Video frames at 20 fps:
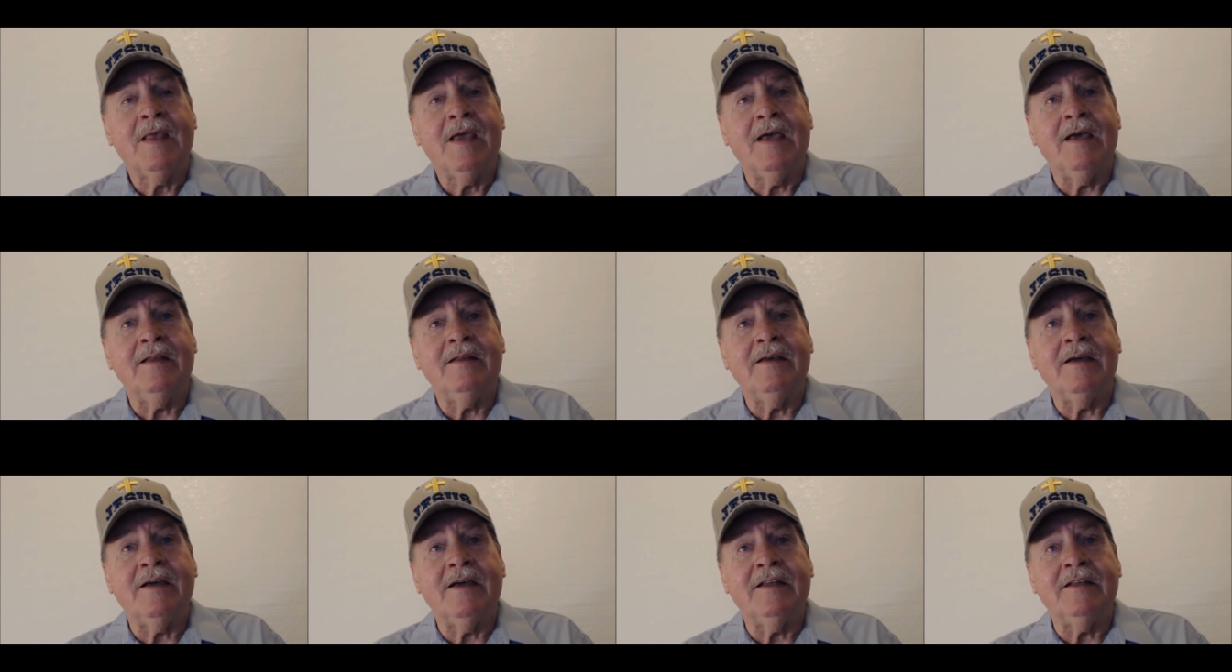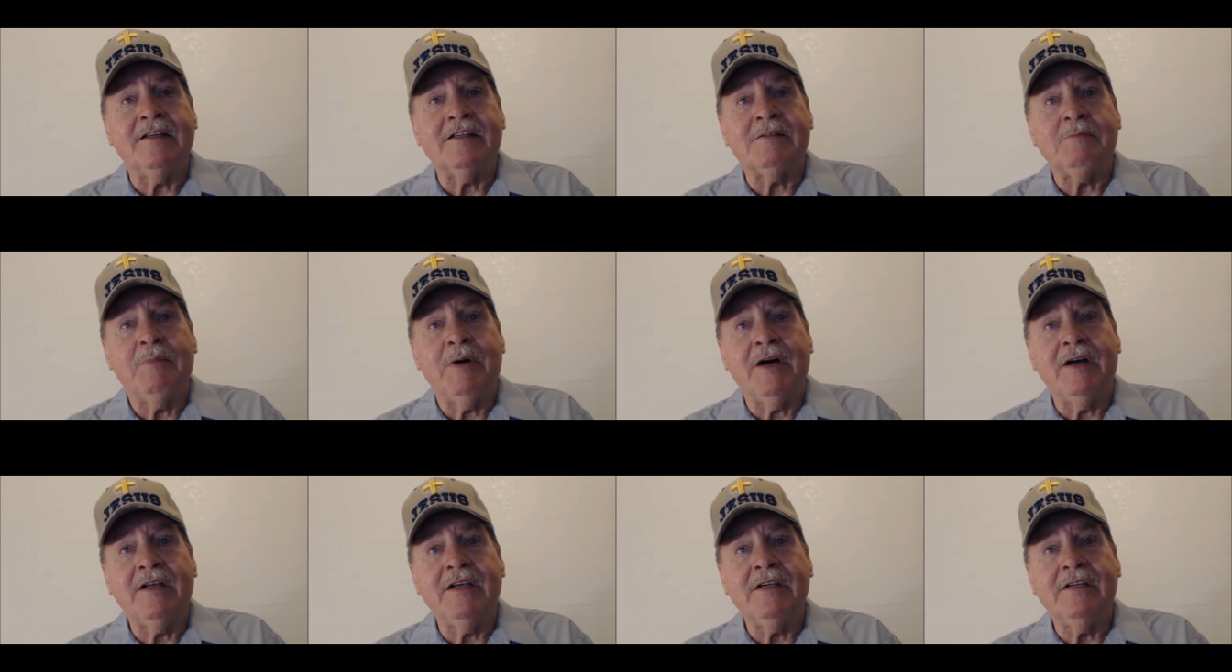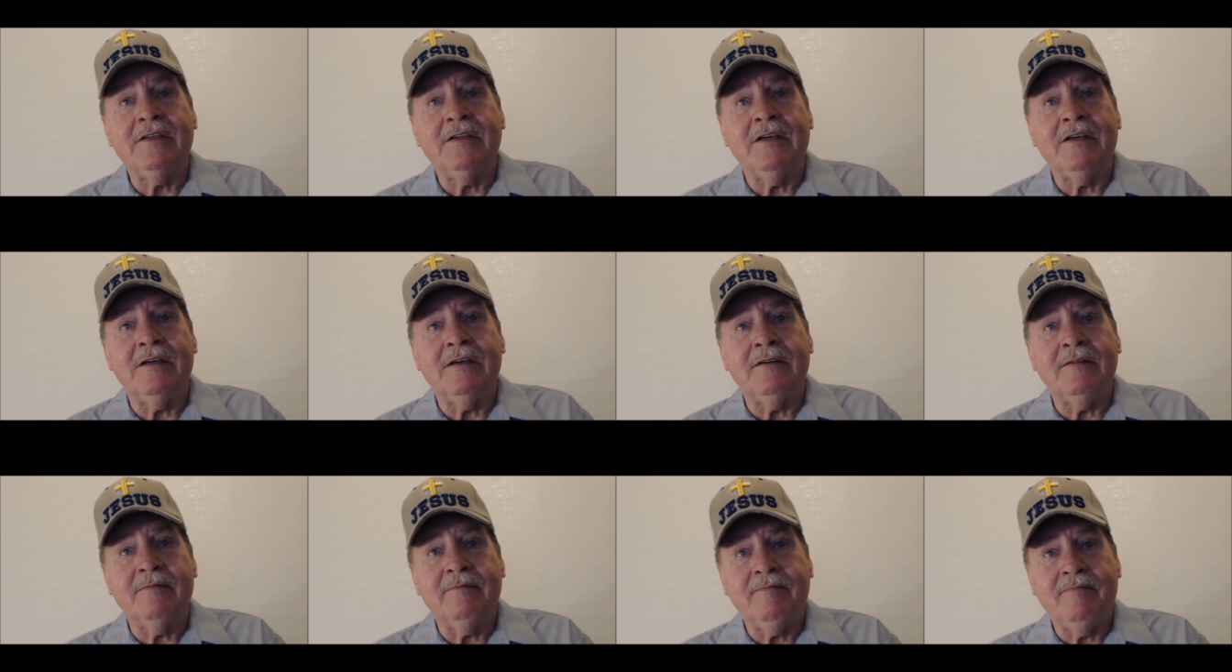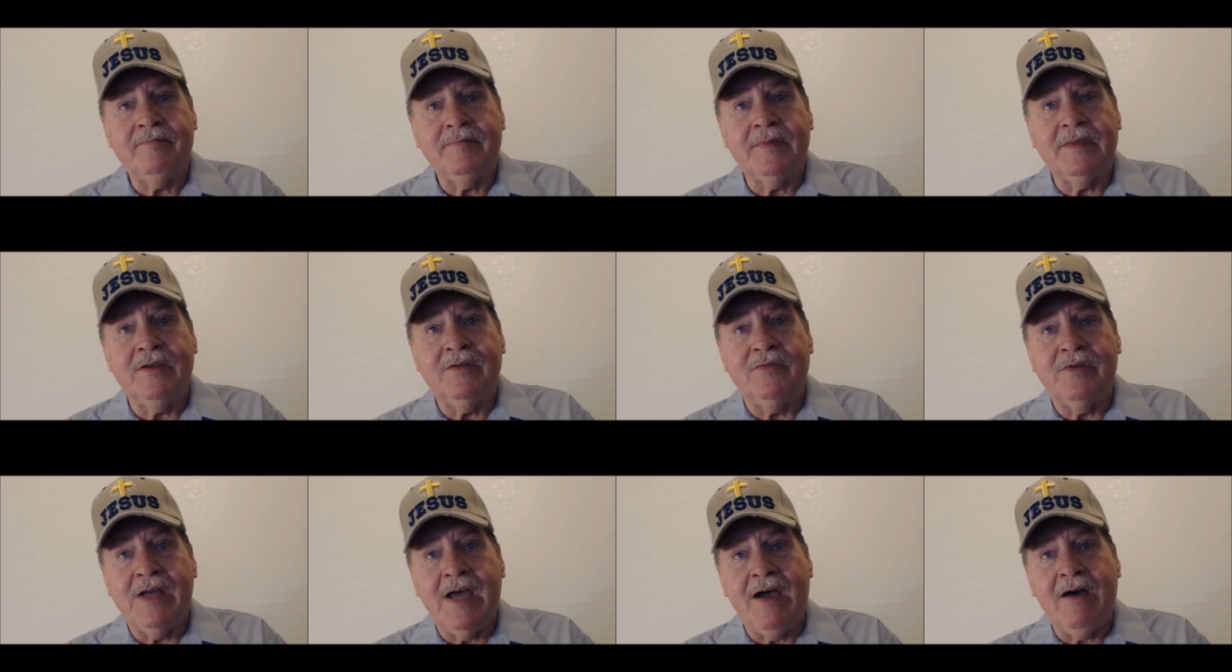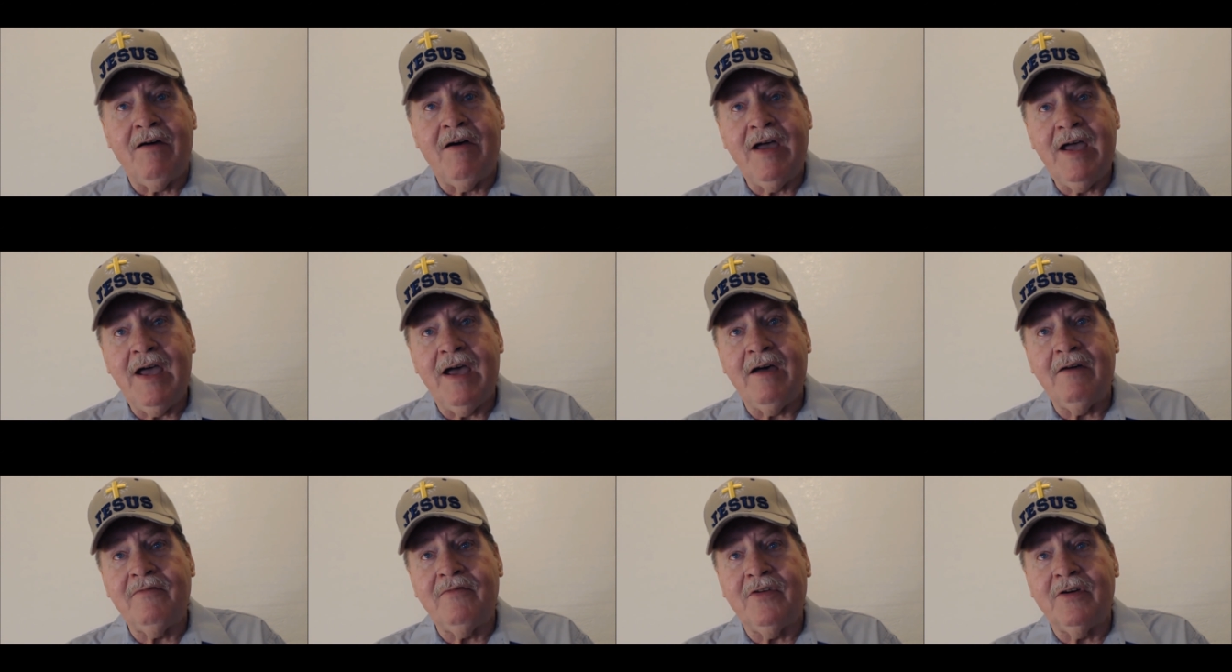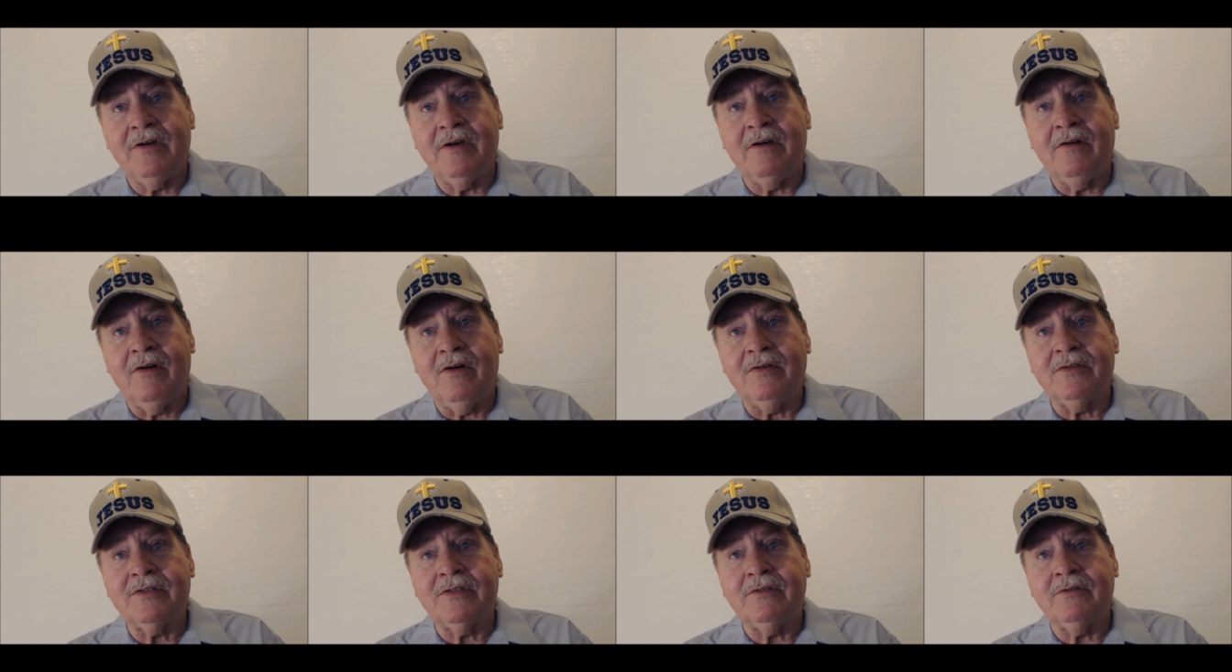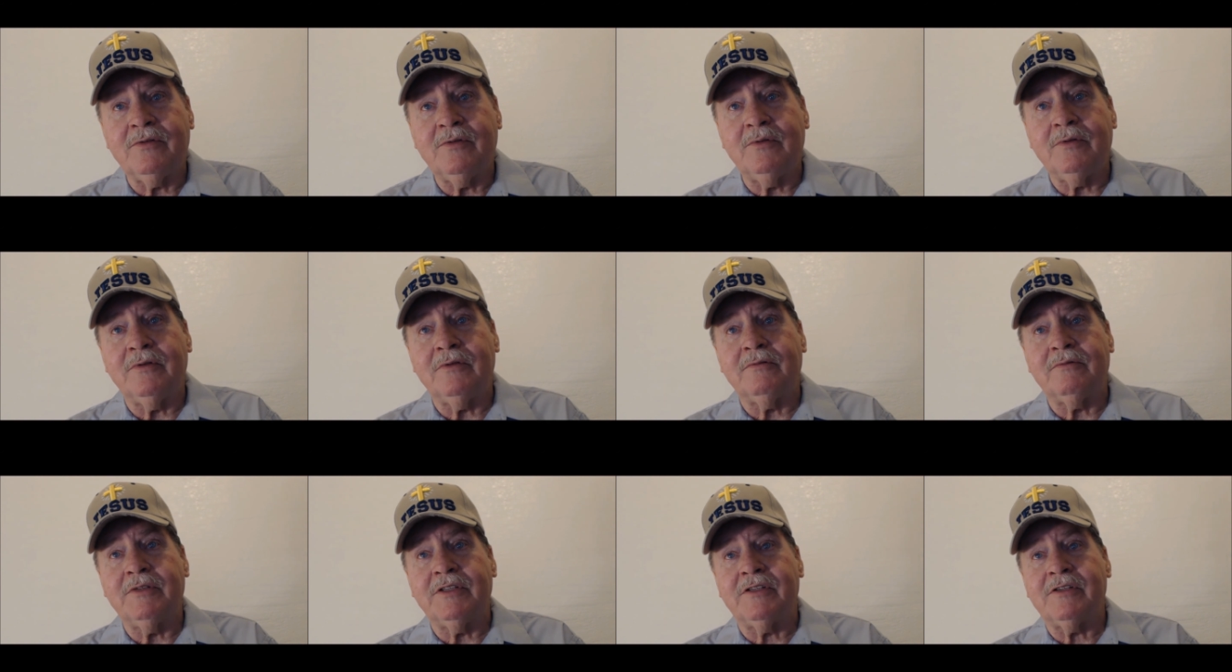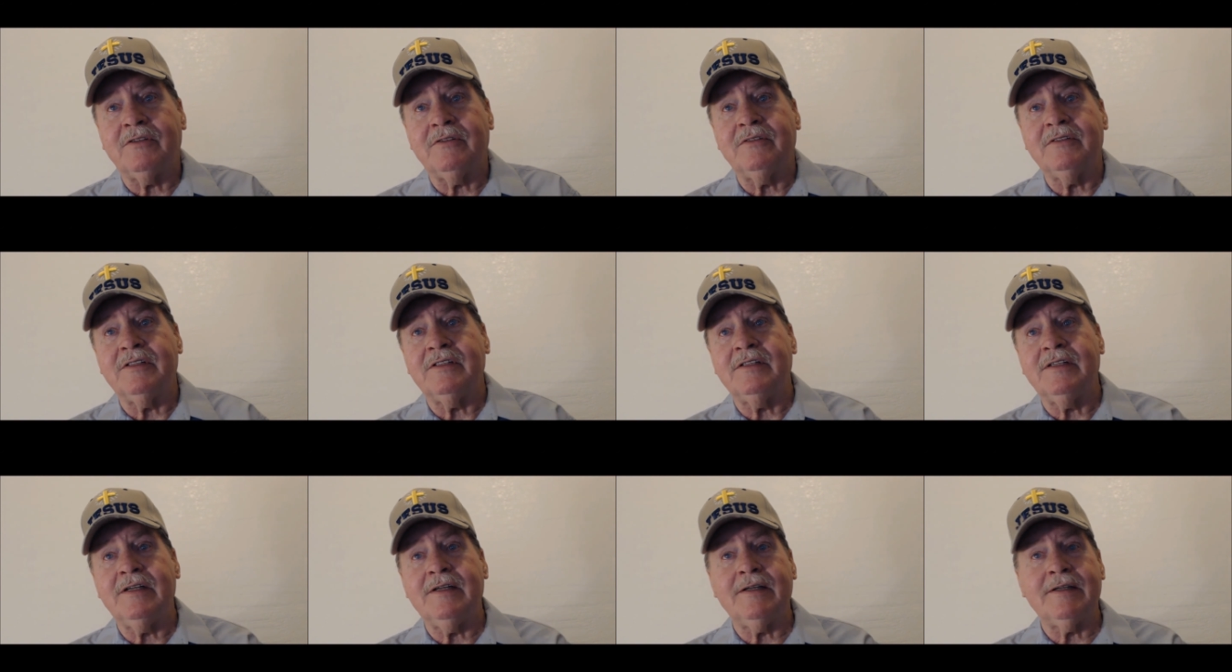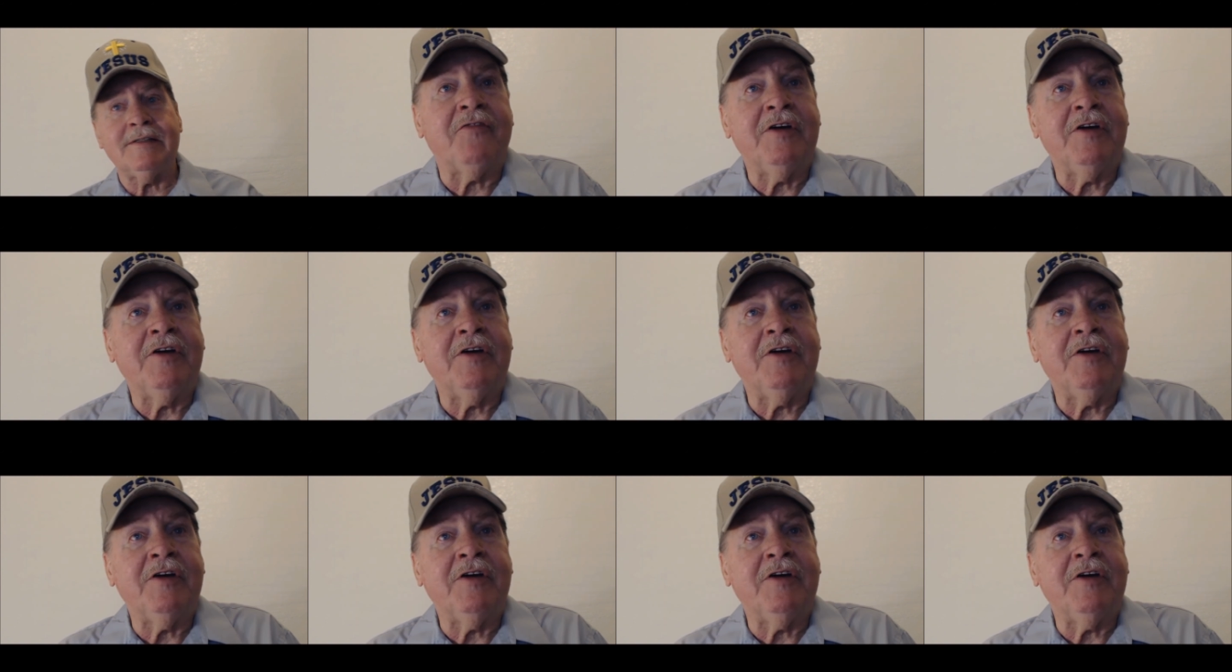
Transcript: and and this body uh, you now have also will return to dust.